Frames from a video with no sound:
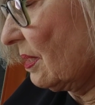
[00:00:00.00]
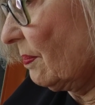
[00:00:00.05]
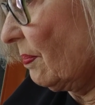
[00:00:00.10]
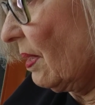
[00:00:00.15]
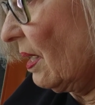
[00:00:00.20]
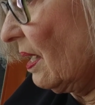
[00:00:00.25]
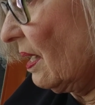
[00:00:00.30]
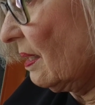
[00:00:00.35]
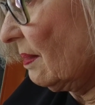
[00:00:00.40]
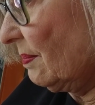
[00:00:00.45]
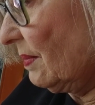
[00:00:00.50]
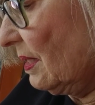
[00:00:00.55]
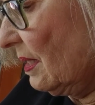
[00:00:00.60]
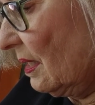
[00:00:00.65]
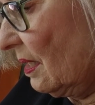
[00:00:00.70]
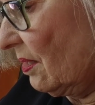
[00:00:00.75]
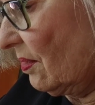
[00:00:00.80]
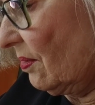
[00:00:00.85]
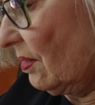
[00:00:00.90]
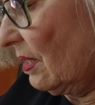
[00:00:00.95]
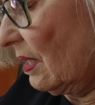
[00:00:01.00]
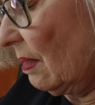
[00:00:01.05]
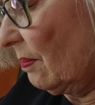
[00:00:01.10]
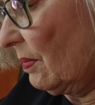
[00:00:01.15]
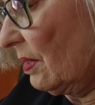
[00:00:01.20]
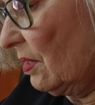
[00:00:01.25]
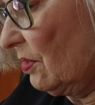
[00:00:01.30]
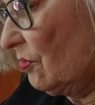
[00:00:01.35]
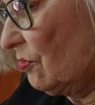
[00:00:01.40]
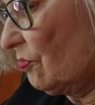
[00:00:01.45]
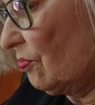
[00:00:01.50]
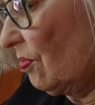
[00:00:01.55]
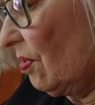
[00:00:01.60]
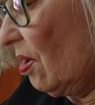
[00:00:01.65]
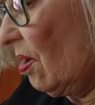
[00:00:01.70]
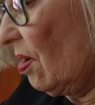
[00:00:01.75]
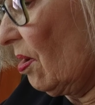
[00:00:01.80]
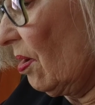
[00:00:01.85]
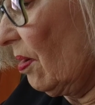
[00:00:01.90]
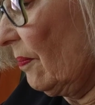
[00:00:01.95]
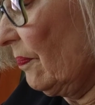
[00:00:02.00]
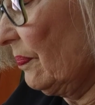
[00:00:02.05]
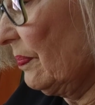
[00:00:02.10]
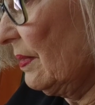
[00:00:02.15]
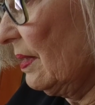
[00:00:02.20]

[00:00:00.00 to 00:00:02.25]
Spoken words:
bottom here, and I'm going to draw